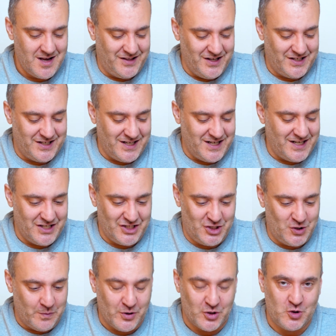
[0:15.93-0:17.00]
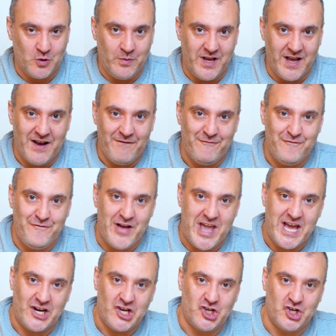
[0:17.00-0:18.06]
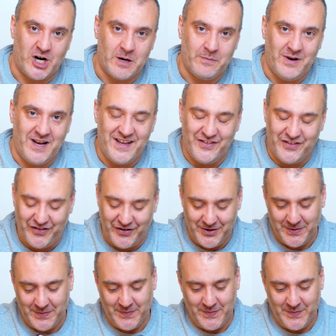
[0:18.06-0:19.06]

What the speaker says: This is supposed to be a very sharp lens.